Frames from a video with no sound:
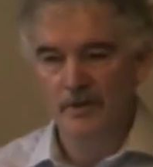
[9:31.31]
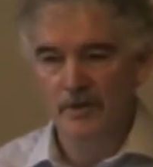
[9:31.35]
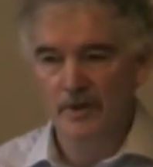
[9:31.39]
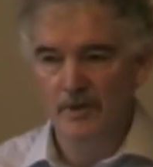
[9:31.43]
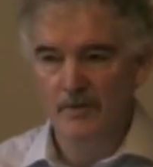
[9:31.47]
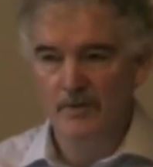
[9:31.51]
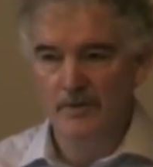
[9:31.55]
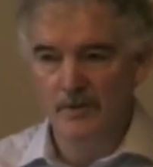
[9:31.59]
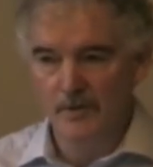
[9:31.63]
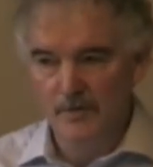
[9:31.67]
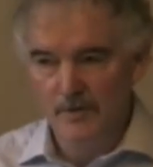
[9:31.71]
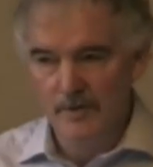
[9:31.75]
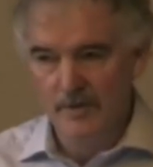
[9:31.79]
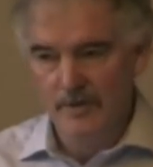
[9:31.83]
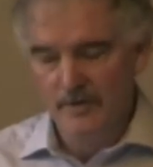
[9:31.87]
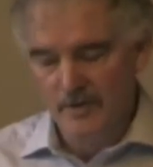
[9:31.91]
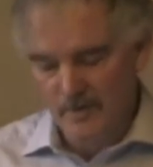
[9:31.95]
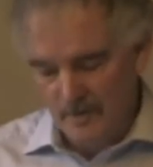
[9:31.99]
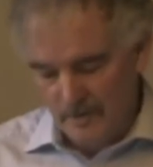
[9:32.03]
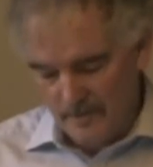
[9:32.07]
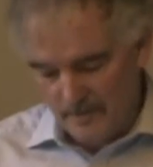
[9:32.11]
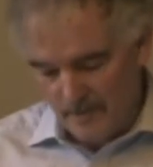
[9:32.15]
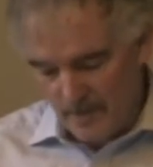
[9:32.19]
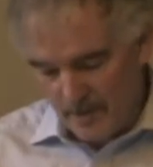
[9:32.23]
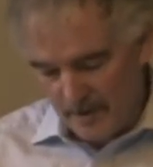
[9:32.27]
So doing those
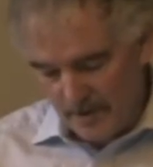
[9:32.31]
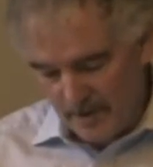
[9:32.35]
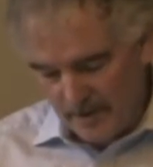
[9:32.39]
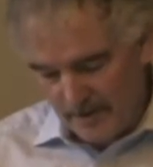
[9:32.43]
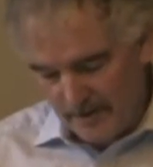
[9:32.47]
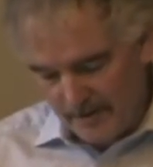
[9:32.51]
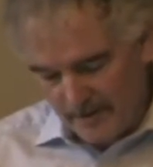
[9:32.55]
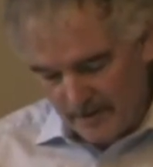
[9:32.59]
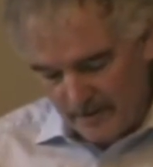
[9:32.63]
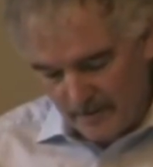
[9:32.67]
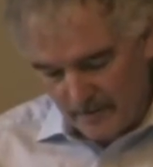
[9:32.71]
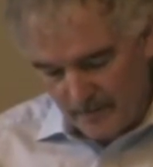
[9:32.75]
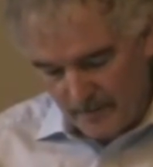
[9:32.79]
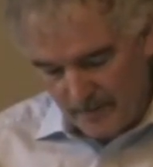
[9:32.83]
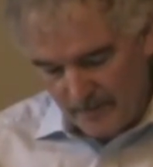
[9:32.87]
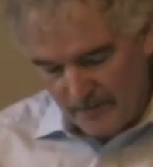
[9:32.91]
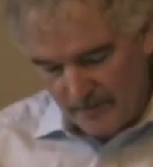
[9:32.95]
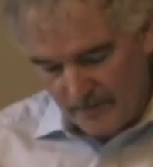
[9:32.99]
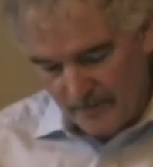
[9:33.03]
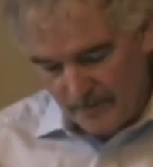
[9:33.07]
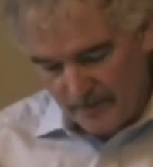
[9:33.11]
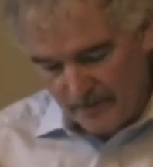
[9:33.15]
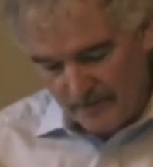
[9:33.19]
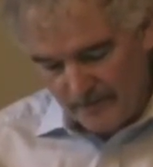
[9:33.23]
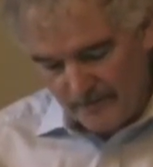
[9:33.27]
sort of modelling would be
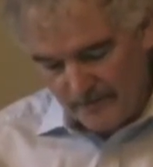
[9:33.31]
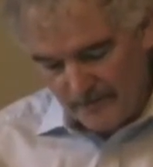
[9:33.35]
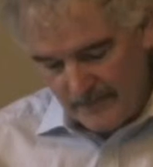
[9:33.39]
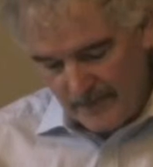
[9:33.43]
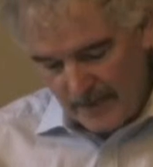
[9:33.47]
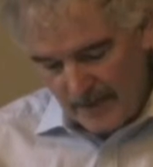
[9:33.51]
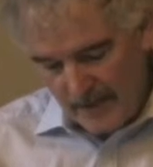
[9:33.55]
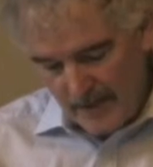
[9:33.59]
important.